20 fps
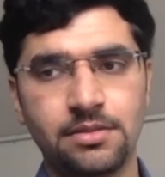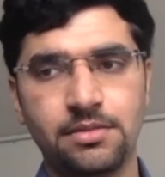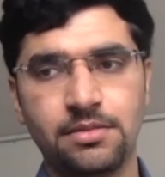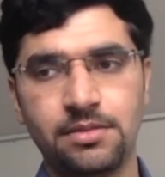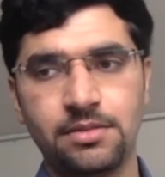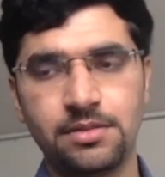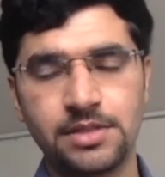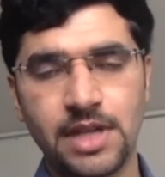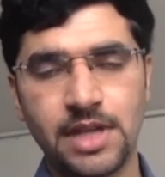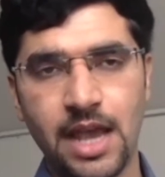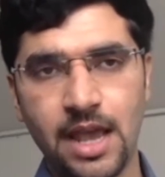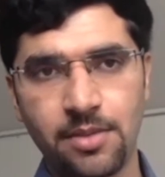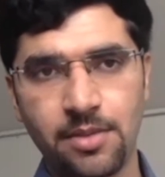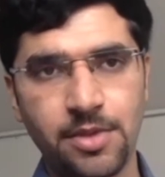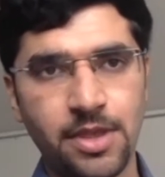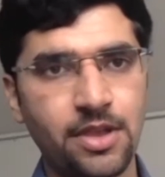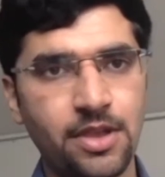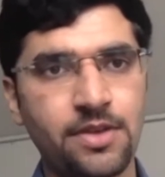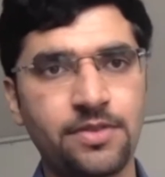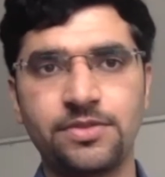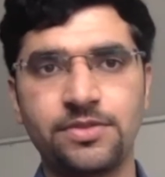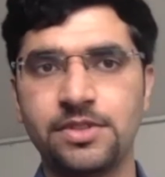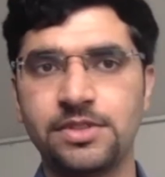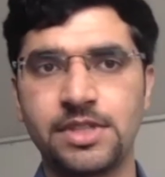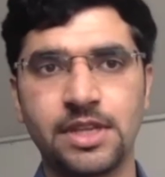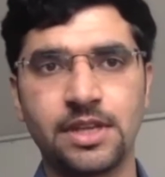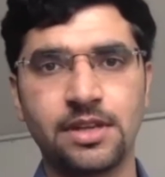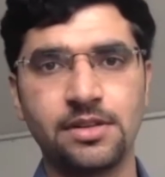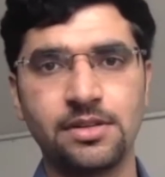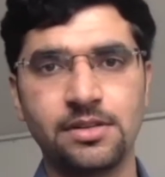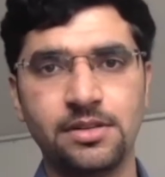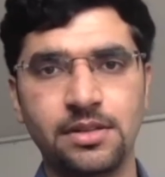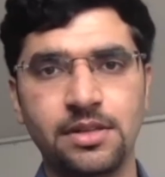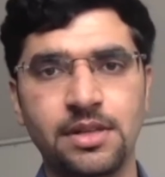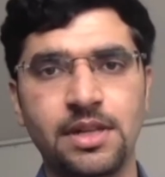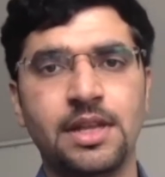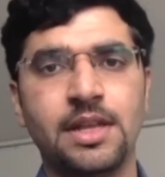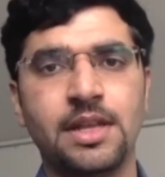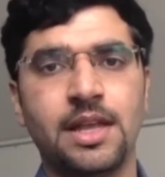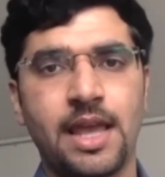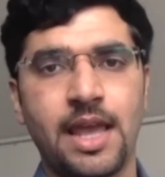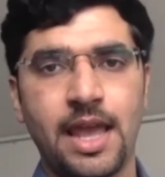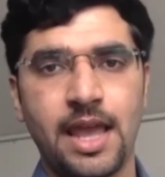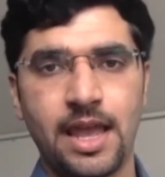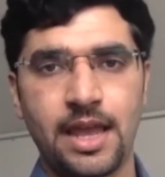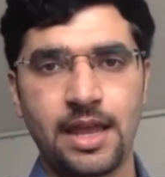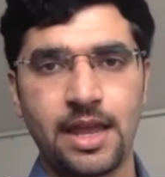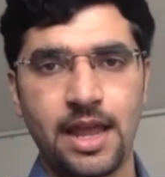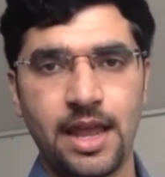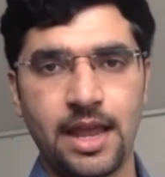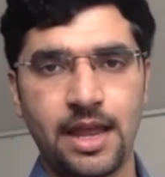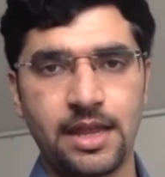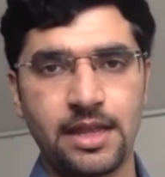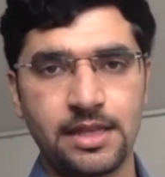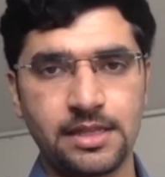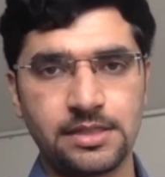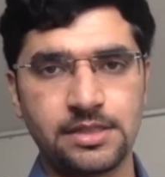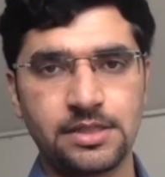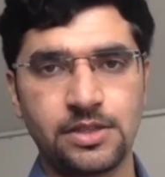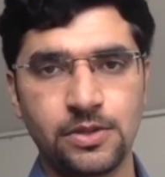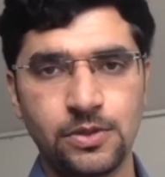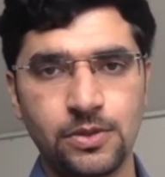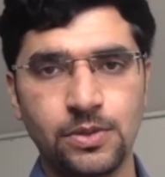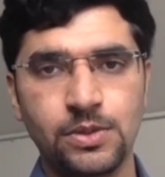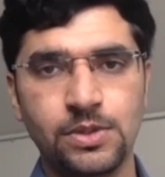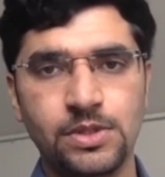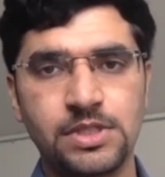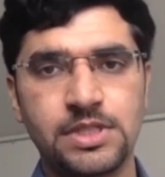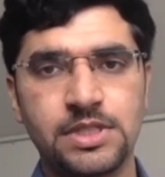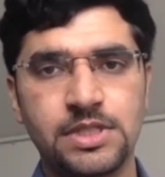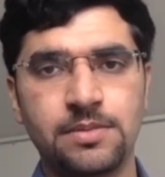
timing of the signal is used